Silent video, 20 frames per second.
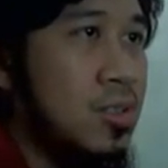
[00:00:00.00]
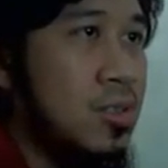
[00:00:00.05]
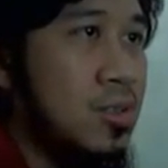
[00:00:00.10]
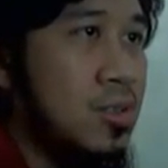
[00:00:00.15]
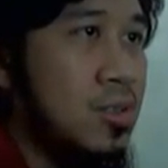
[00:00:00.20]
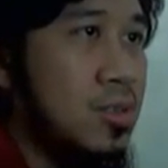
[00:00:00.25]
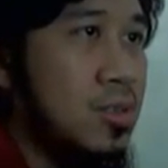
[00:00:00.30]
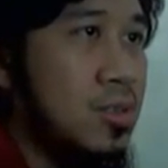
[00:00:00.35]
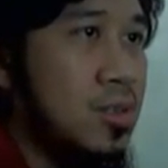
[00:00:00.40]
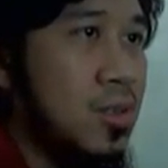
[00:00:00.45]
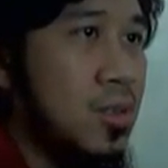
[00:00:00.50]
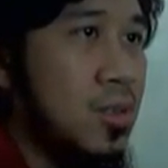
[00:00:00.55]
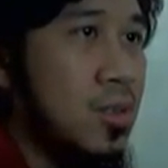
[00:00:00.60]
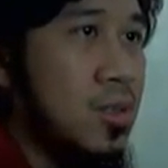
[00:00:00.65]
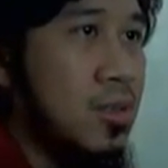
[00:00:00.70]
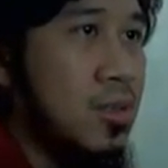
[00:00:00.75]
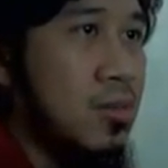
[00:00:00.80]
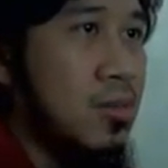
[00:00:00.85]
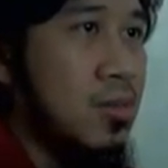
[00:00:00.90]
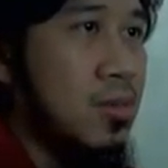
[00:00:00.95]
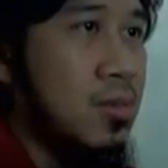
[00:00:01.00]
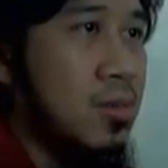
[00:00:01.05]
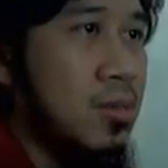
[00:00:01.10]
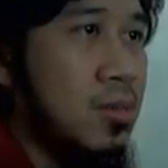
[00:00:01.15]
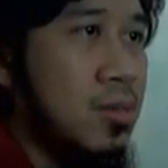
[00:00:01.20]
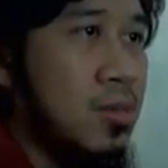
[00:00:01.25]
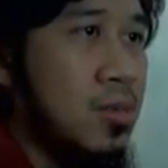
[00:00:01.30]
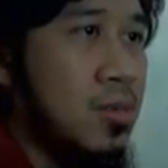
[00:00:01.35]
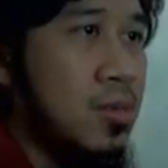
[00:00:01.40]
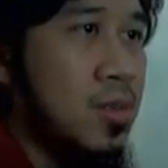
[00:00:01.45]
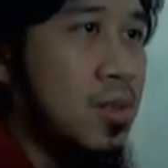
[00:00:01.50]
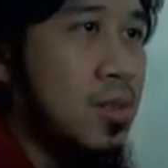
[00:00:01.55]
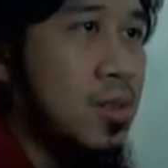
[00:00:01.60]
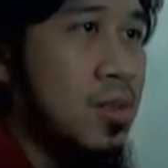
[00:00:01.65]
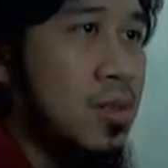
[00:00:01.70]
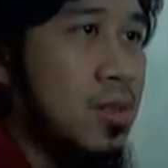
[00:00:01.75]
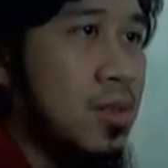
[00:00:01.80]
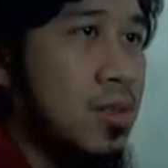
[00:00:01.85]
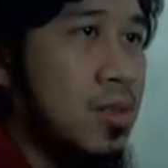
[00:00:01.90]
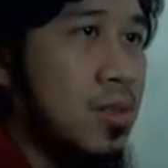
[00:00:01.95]
So in
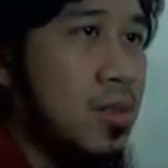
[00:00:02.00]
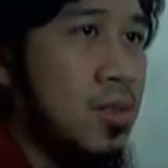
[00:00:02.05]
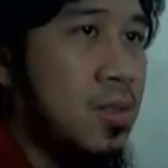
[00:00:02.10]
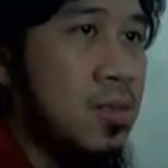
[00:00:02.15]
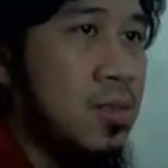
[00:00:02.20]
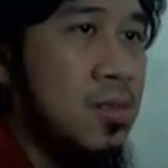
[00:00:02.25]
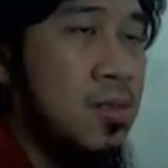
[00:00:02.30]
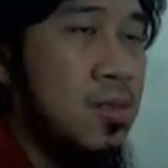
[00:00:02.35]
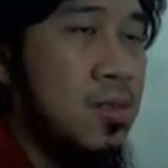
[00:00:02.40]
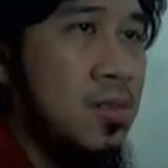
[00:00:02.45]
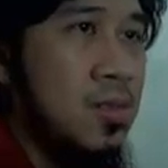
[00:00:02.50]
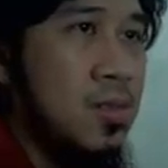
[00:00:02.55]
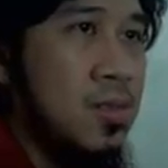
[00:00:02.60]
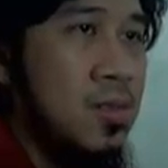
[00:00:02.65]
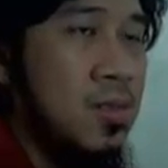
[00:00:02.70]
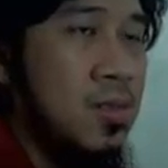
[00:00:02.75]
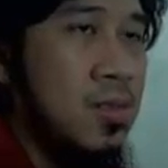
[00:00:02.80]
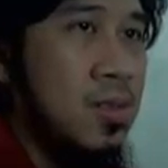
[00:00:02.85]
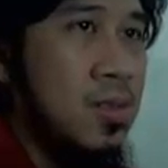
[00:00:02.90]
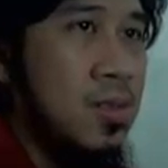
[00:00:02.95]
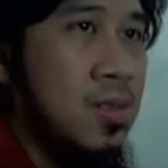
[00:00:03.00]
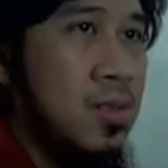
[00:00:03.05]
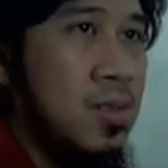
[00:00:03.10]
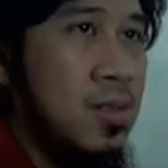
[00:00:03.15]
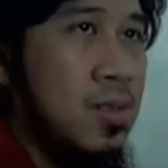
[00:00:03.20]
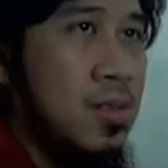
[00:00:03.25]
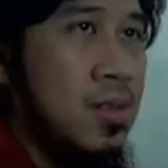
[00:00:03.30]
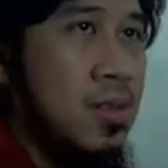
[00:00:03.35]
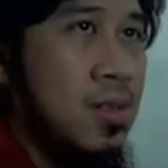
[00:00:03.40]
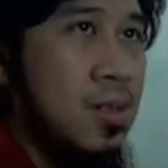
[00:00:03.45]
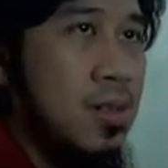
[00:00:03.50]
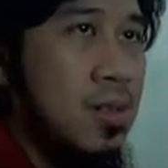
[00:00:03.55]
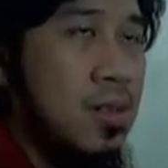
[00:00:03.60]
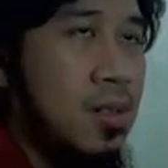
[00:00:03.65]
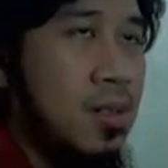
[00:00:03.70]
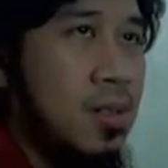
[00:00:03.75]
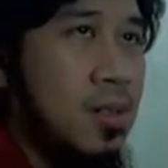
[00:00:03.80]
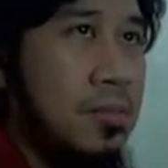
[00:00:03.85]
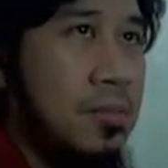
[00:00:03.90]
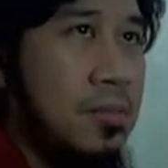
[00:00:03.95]
this
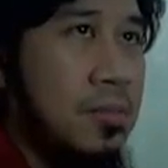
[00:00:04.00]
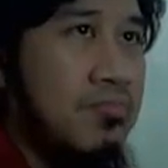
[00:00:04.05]
uh,